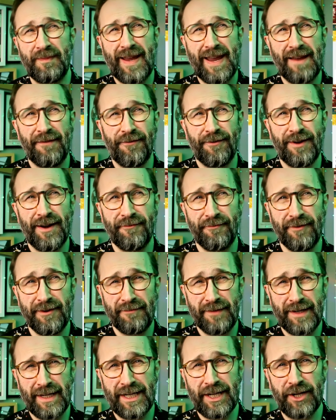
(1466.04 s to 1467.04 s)
for every
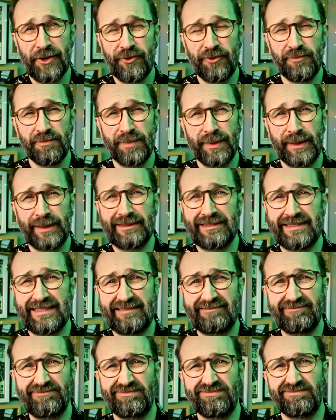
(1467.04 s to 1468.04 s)
video, but
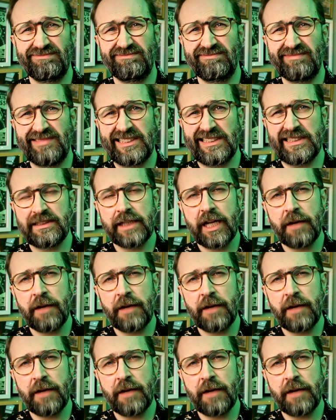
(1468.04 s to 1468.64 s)
you know,